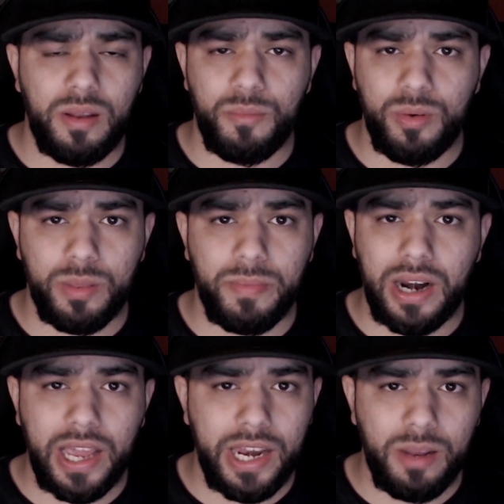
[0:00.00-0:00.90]
with my
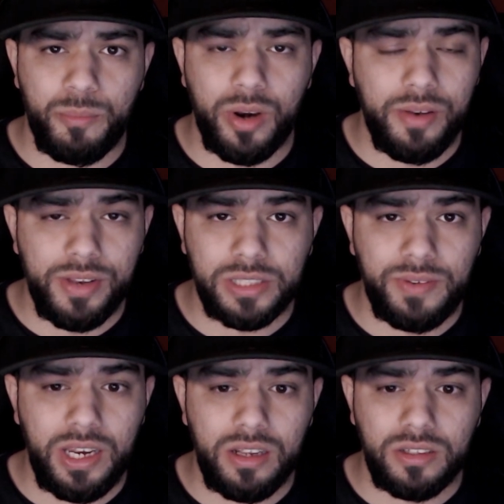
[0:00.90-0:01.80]
lighting previous
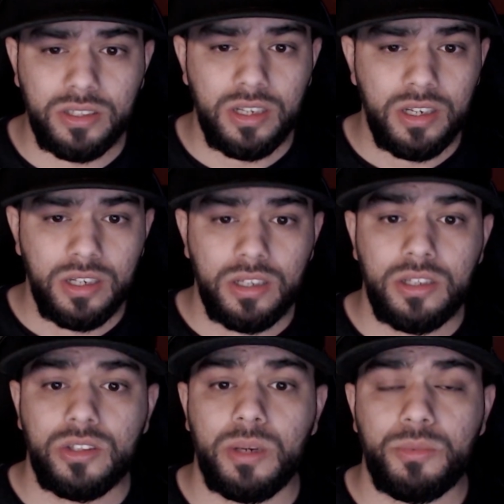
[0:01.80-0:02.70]
videos,
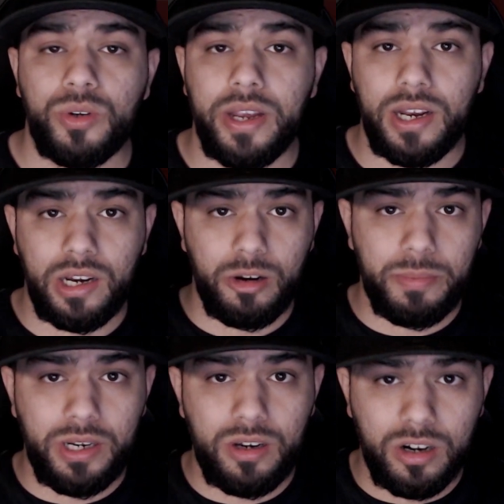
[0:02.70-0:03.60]
so I'm trying a little
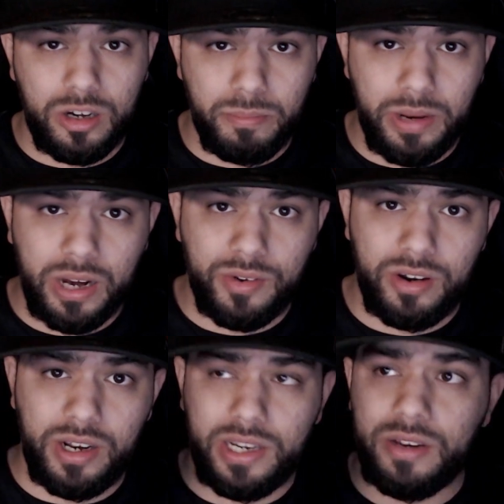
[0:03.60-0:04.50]
bit darker
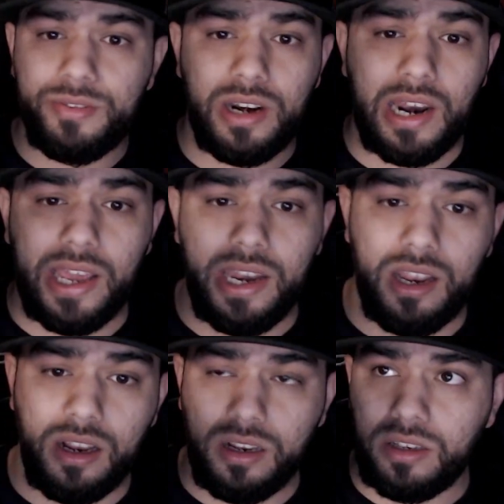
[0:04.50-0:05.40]
background and different
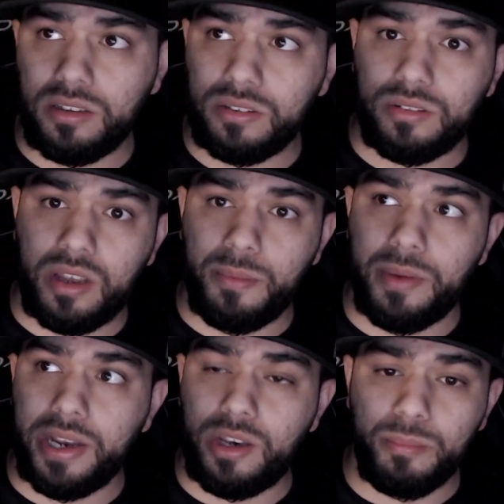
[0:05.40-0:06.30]
lighting
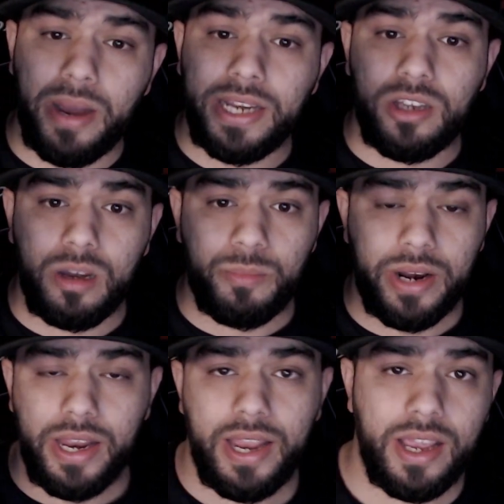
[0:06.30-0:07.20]
on my top
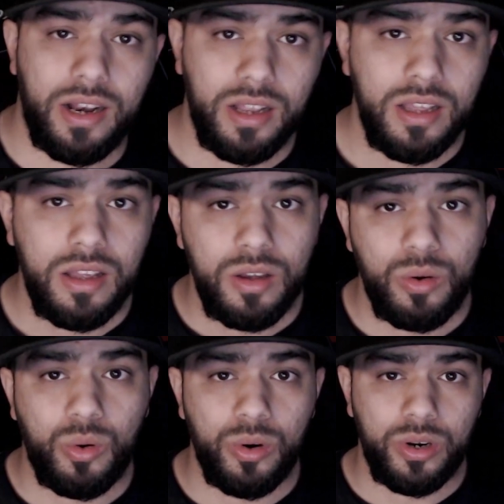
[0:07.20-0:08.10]
right hand
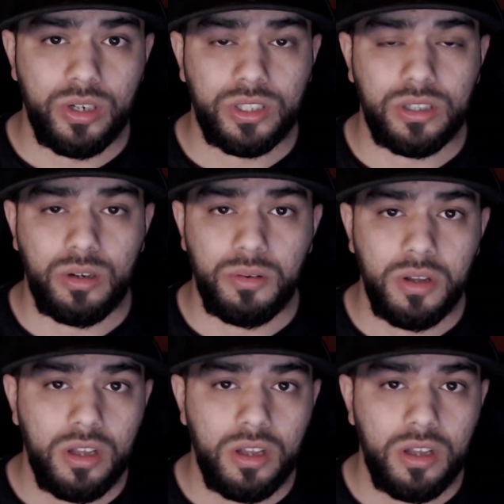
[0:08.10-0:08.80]
corner. So